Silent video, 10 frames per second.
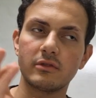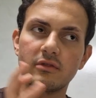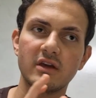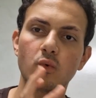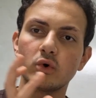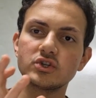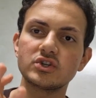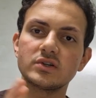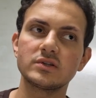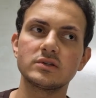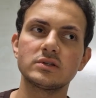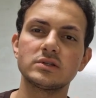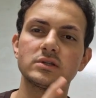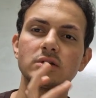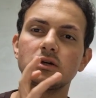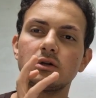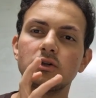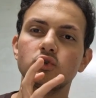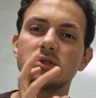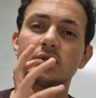the questions
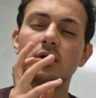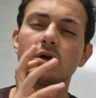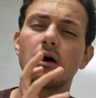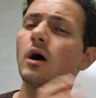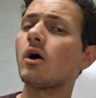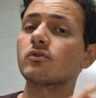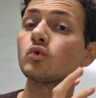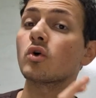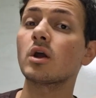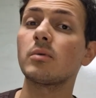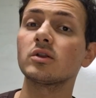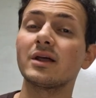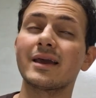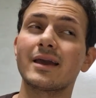are talking about